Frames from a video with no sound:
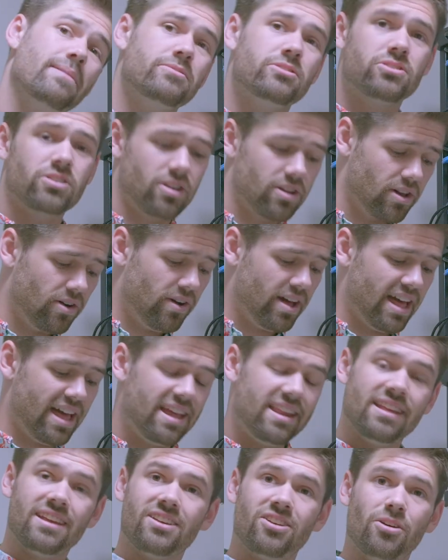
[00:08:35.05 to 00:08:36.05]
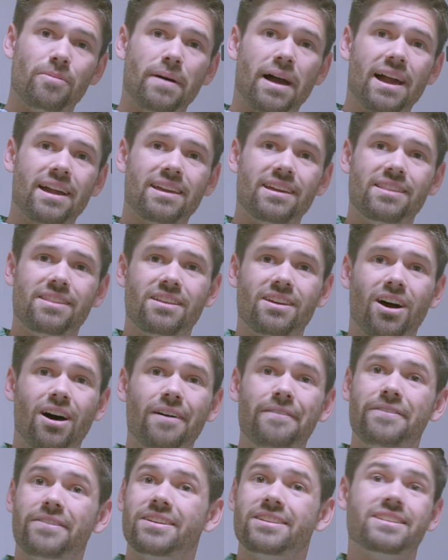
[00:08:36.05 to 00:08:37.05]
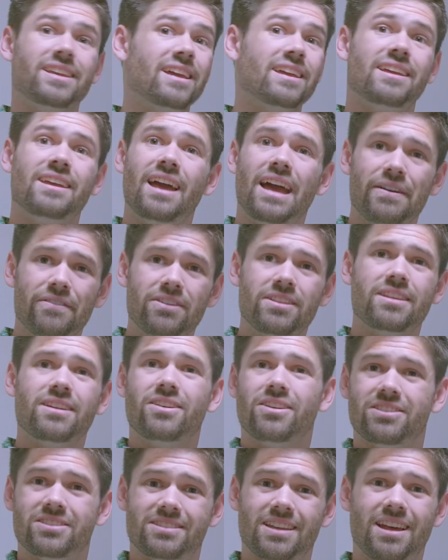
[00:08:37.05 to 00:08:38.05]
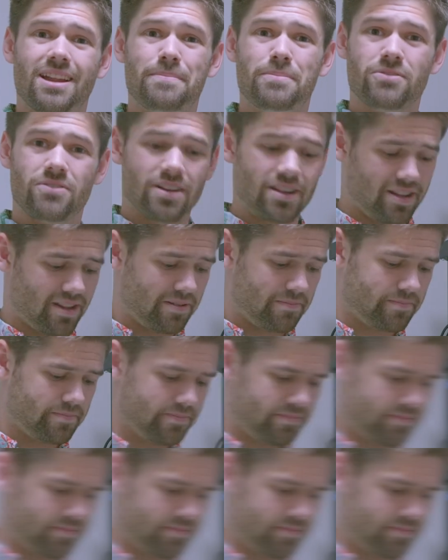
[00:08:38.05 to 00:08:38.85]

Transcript: I'm just gonna go ahead and go back in the office and get everything set up and running.